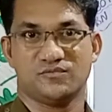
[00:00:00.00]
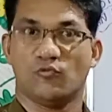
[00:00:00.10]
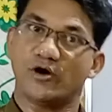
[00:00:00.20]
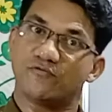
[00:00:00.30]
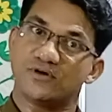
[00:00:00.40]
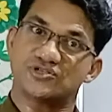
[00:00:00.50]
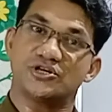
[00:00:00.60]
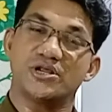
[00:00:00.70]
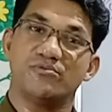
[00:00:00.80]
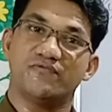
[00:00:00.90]
What was the
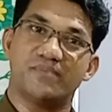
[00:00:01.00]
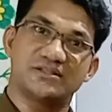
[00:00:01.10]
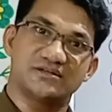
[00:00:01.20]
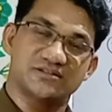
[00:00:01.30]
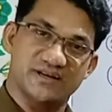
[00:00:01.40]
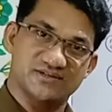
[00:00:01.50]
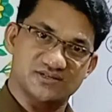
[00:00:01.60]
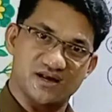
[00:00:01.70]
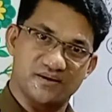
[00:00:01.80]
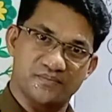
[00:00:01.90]
dream of Mother
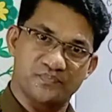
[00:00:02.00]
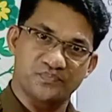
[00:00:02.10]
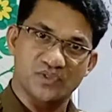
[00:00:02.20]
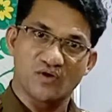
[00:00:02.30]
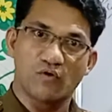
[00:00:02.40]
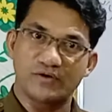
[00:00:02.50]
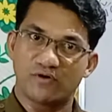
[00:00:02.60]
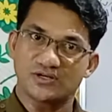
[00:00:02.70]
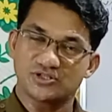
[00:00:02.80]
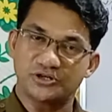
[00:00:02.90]
Teresa? What
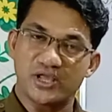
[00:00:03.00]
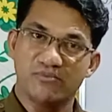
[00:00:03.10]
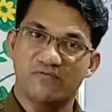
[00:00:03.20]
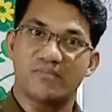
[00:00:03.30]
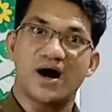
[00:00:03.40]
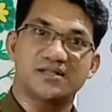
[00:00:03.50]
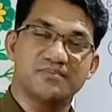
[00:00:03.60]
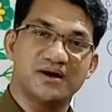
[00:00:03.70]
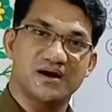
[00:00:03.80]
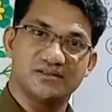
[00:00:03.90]
was the dream of
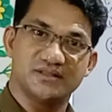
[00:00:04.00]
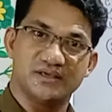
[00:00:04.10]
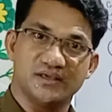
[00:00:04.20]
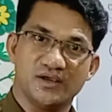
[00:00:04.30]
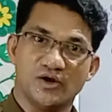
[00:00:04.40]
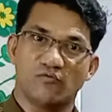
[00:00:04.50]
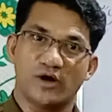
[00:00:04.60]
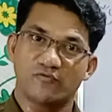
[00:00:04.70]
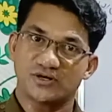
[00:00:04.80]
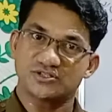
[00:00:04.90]
Mahatma Gandhi?
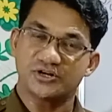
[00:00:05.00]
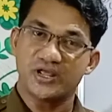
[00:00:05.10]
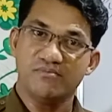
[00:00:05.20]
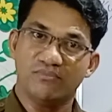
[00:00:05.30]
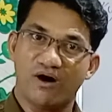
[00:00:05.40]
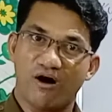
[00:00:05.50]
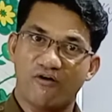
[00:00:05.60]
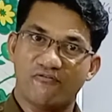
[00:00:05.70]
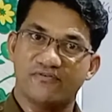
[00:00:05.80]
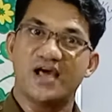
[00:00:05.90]
What was the dream
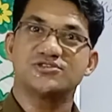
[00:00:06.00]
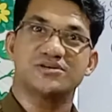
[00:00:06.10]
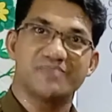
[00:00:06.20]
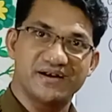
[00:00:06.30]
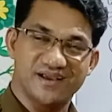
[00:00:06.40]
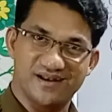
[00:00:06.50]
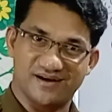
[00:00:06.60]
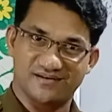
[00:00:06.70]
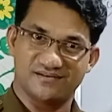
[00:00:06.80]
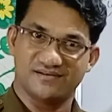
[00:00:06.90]
of Nelson
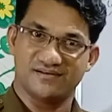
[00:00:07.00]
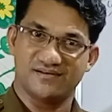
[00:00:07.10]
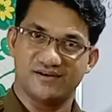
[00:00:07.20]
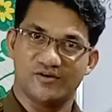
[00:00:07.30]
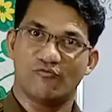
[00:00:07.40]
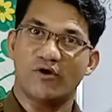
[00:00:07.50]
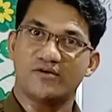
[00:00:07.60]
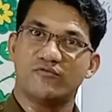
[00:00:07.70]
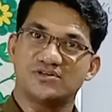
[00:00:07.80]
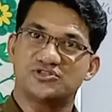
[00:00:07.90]
Mandela?
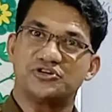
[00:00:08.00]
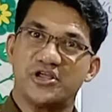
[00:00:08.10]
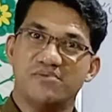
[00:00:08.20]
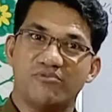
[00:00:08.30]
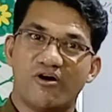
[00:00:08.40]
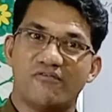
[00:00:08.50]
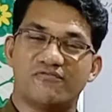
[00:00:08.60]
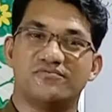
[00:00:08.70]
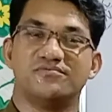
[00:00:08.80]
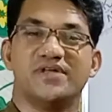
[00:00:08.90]
What was the dream of
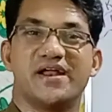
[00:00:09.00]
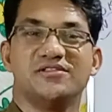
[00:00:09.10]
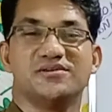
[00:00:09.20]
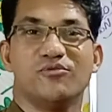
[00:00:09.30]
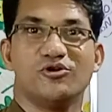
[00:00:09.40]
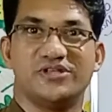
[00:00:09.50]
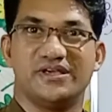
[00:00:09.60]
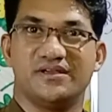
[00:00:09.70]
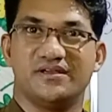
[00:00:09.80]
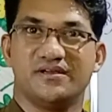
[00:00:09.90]
Narendra
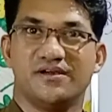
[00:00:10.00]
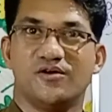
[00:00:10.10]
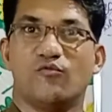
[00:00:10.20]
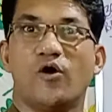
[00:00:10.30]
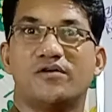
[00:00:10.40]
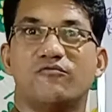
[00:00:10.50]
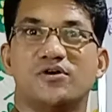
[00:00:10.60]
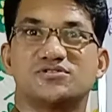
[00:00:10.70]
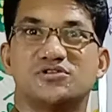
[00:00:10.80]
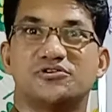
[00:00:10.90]
Modi? What
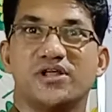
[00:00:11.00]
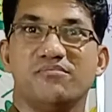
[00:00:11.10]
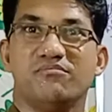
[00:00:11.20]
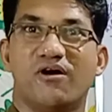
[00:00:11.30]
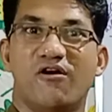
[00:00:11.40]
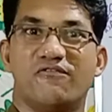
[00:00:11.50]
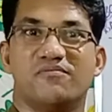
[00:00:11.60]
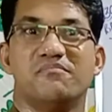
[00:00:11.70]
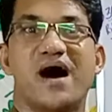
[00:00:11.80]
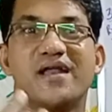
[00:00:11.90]
was the dream of
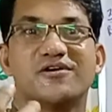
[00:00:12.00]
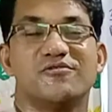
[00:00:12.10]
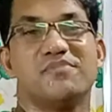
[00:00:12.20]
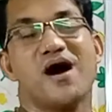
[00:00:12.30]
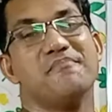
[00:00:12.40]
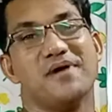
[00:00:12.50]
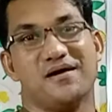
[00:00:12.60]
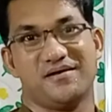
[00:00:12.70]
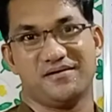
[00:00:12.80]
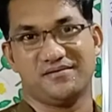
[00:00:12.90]
Barack Obama?